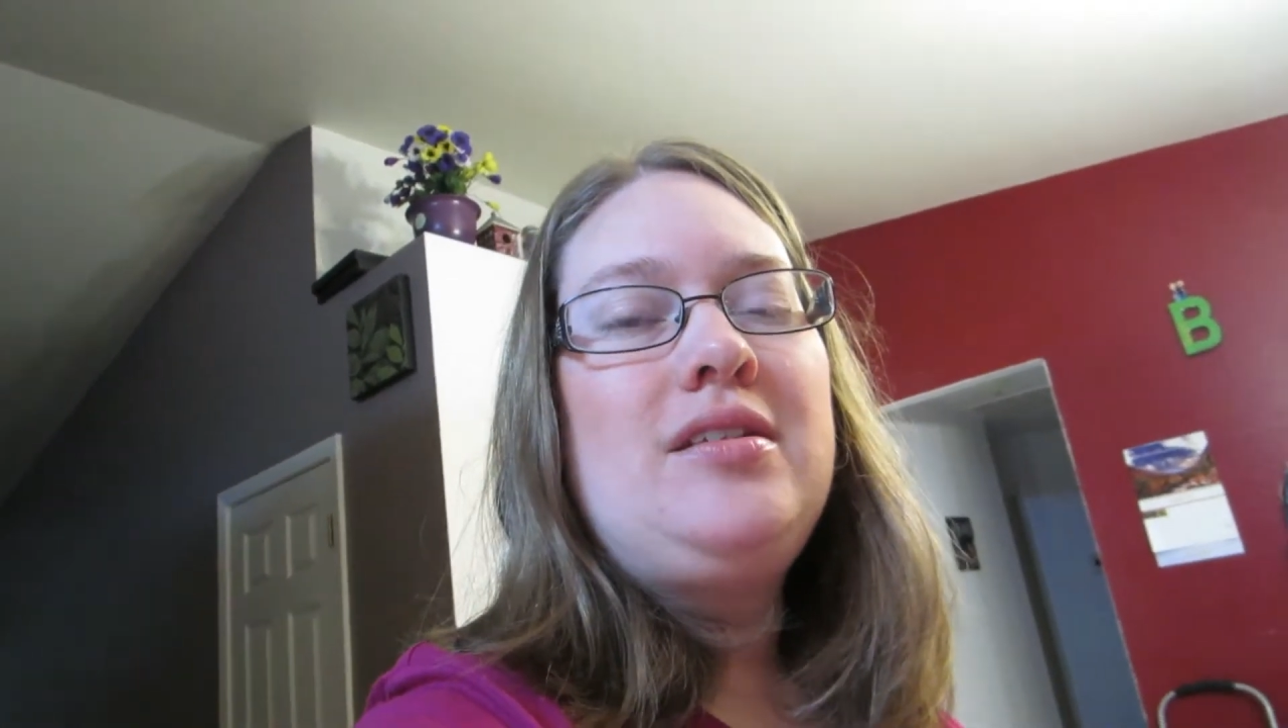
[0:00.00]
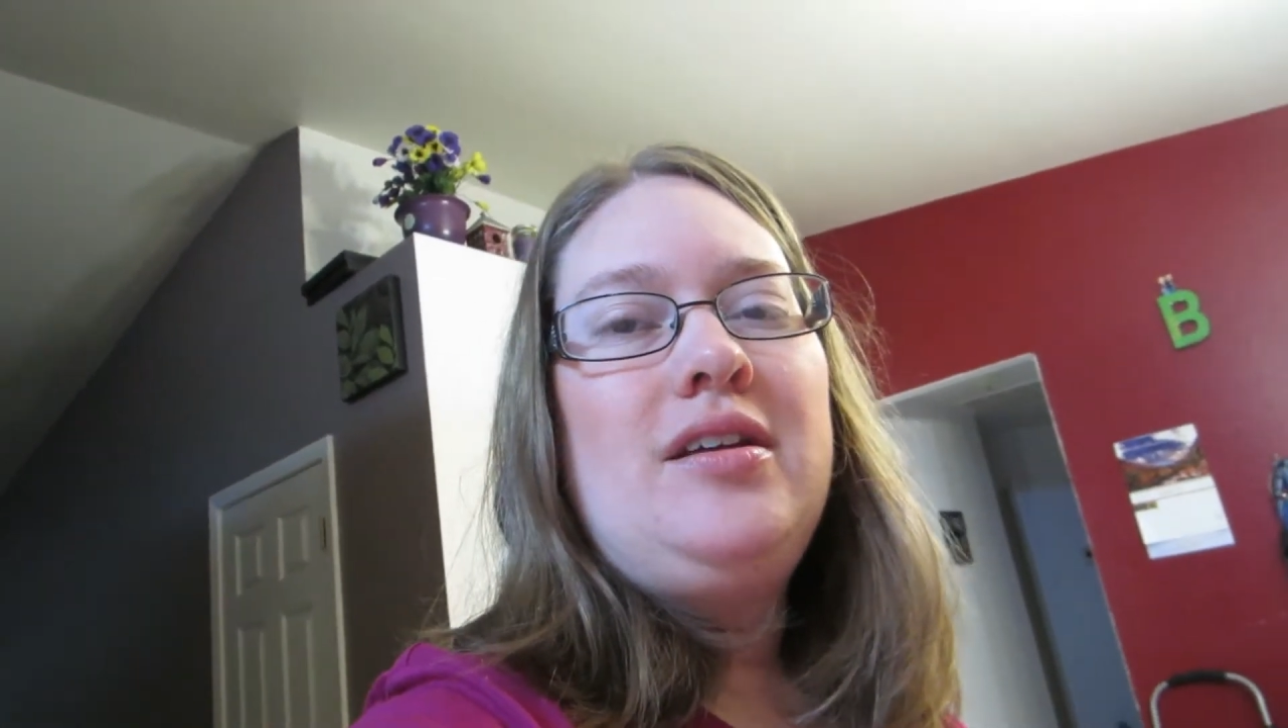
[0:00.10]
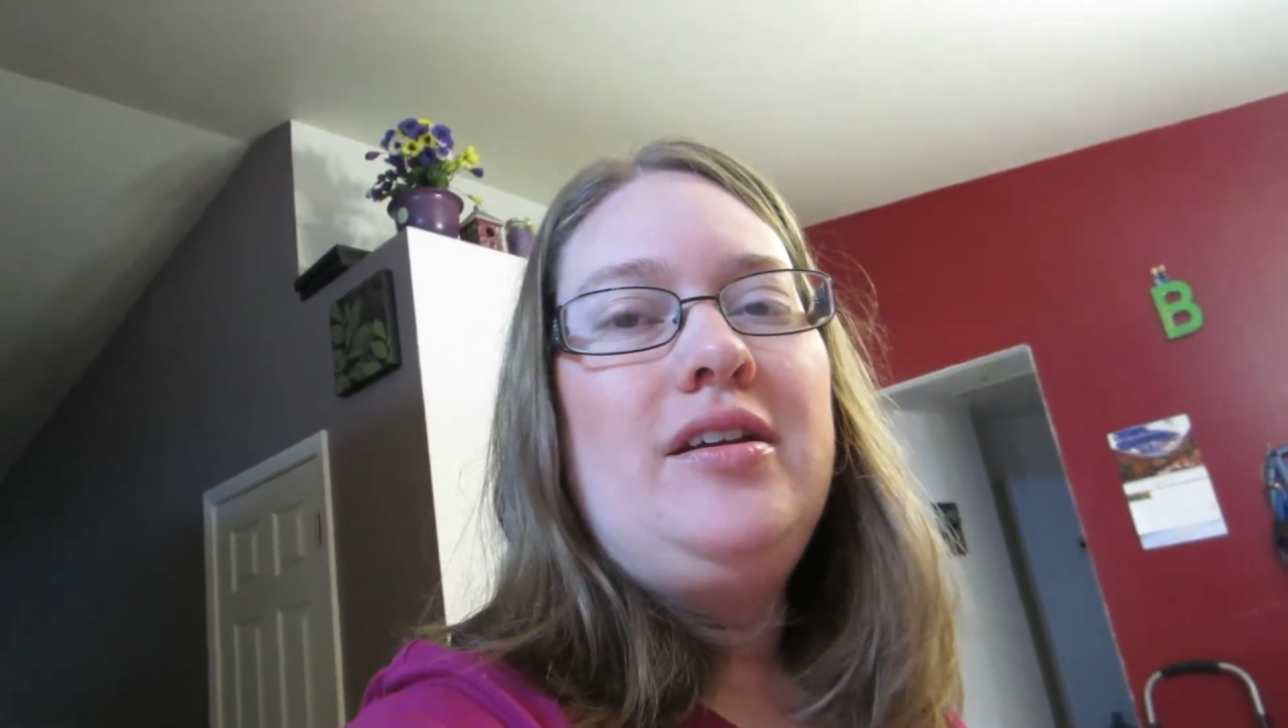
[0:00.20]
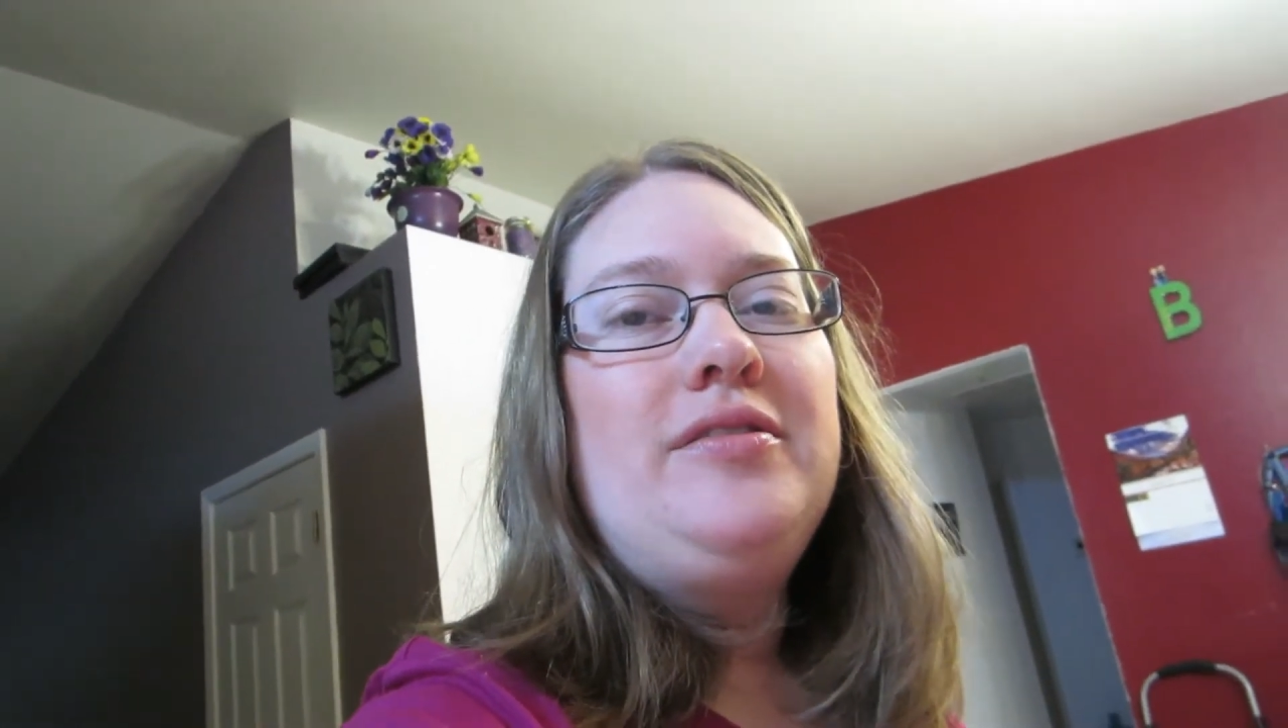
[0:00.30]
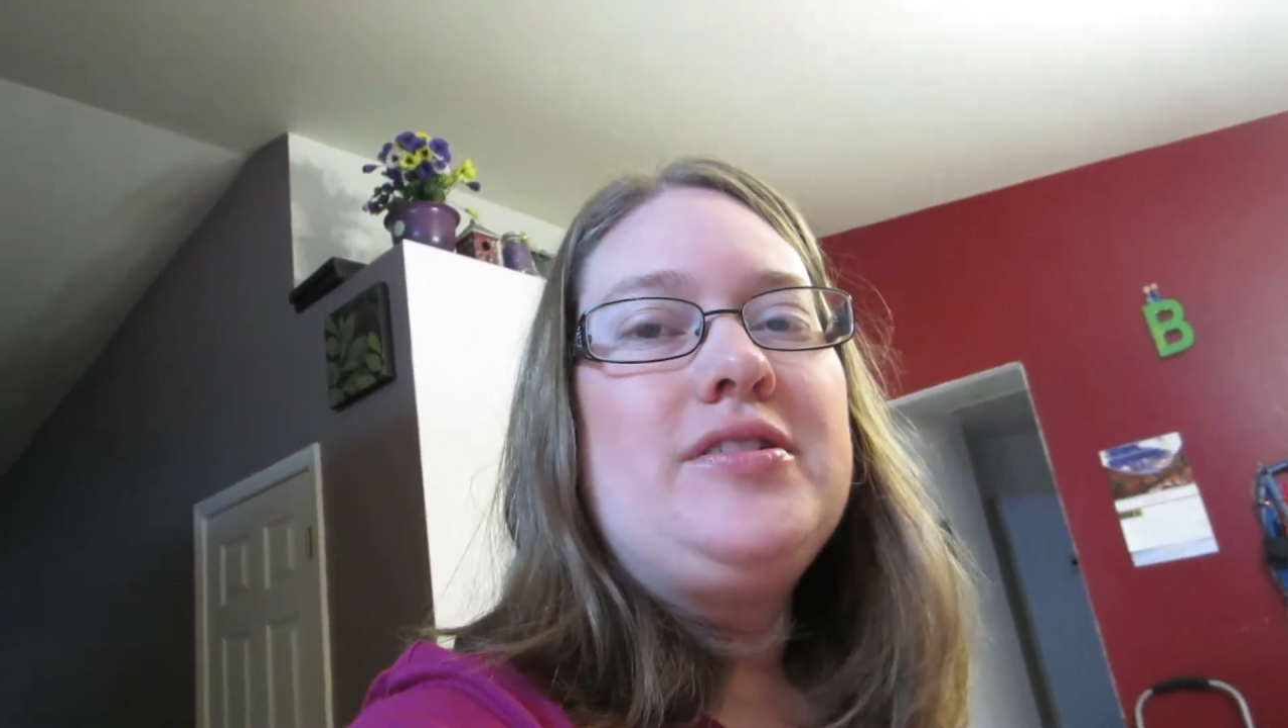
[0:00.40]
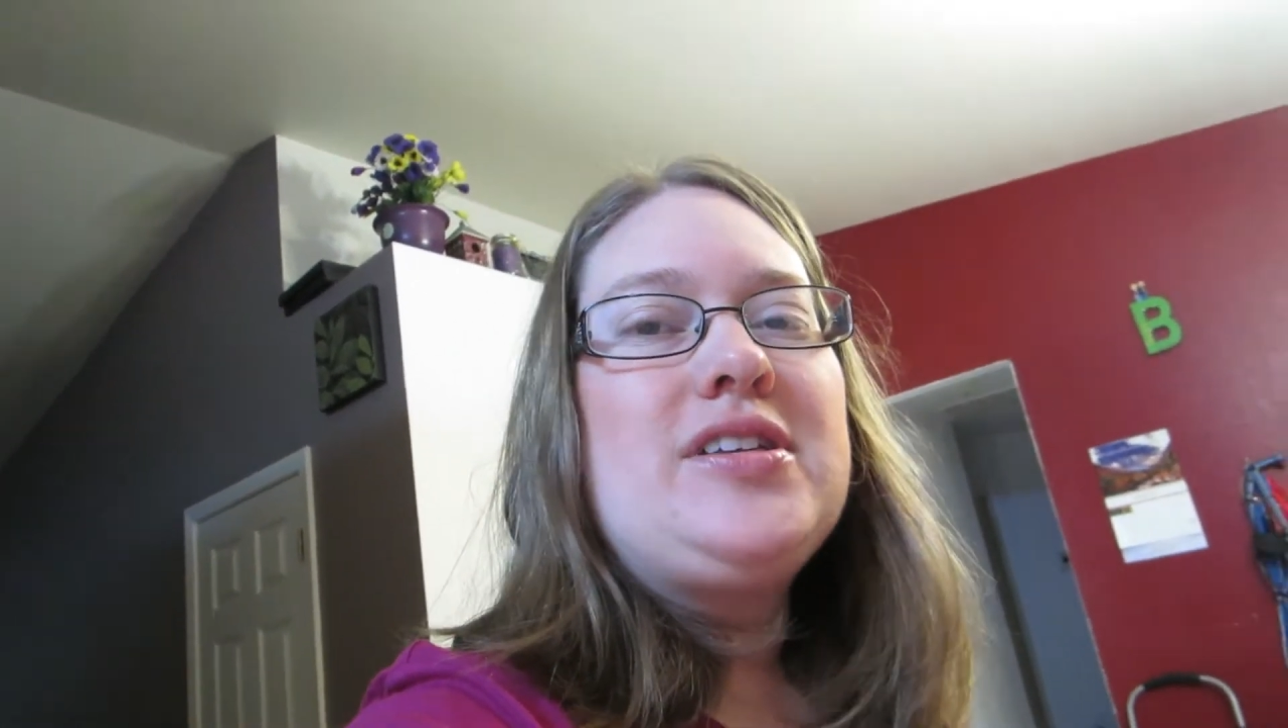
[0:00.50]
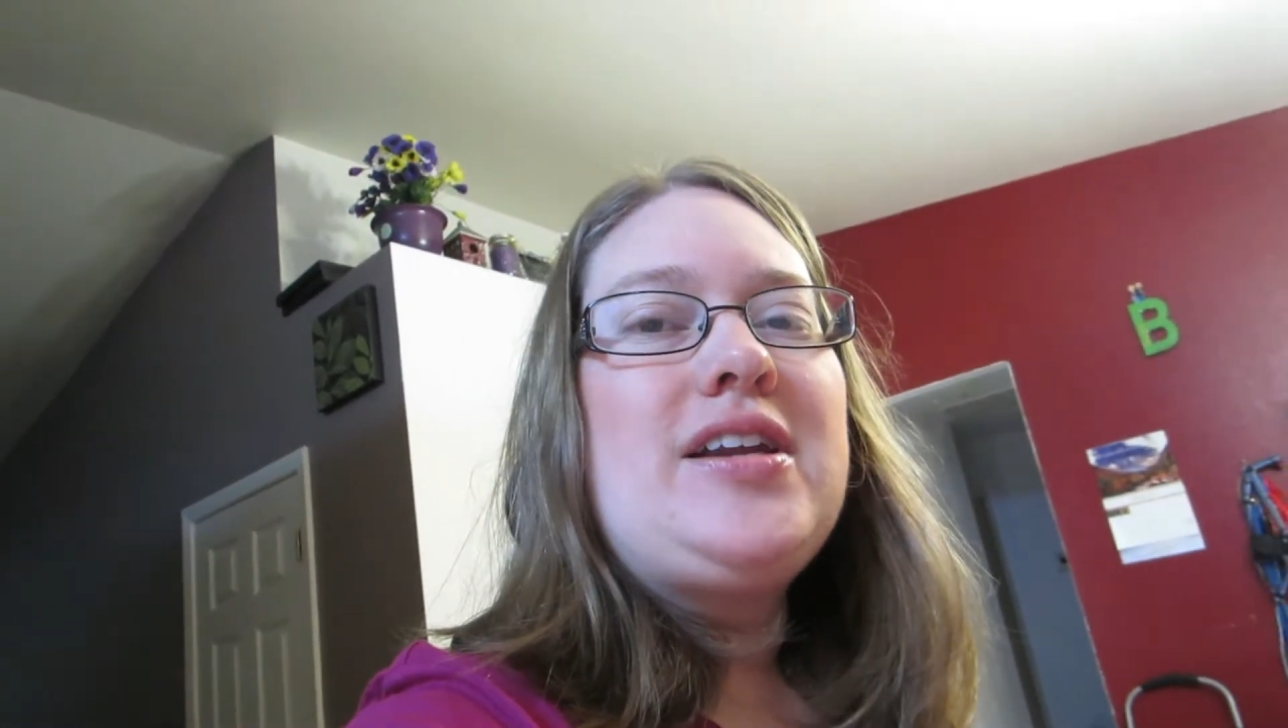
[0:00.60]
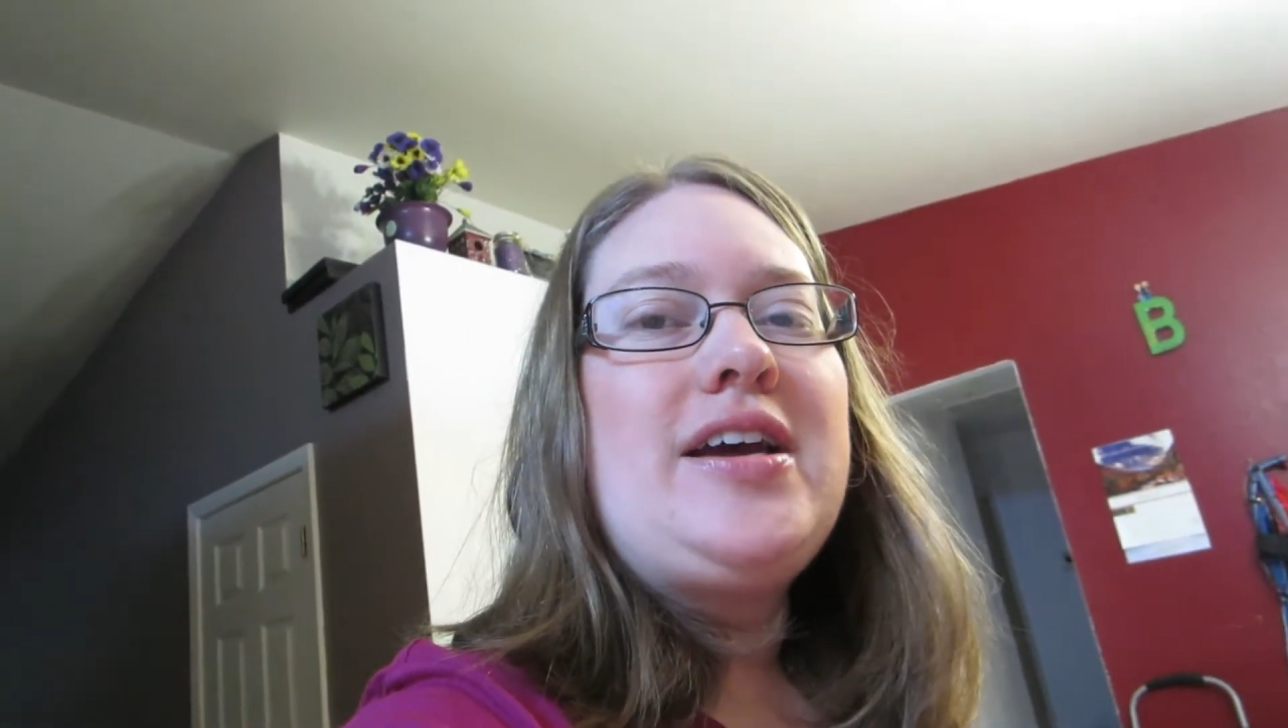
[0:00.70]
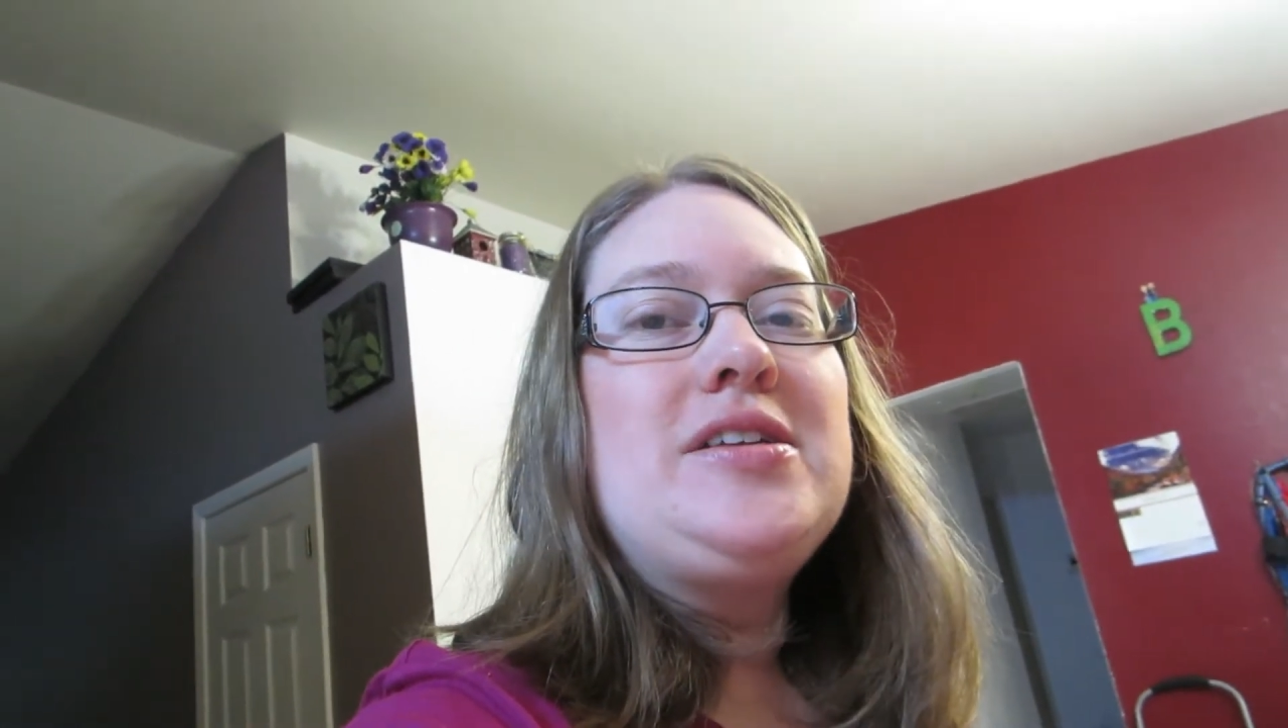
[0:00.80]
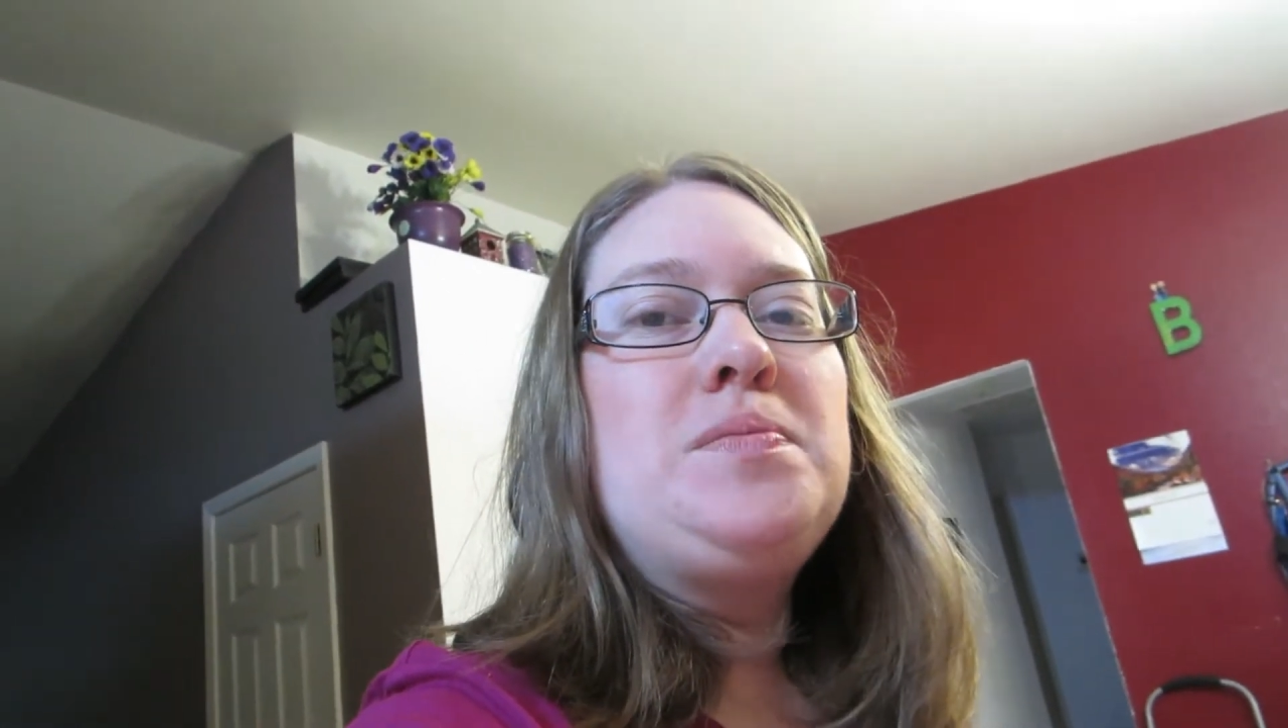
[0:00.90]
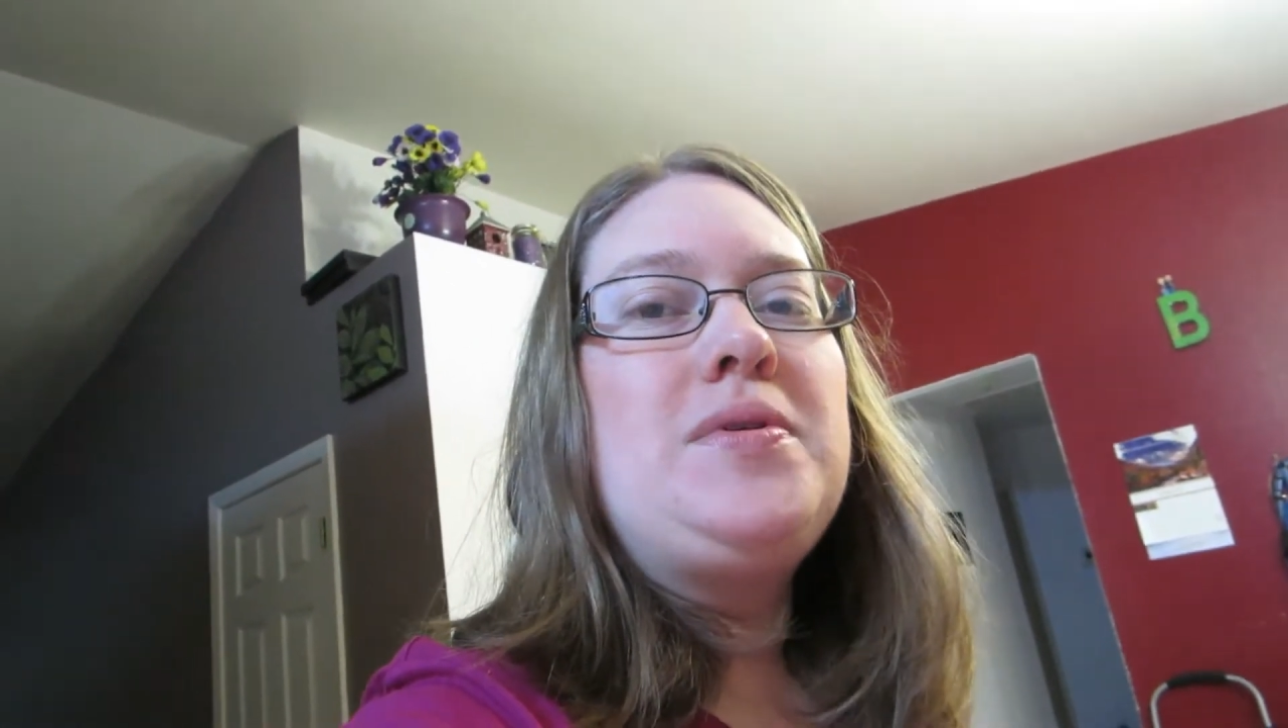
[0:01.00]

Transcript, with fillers: It was a nice,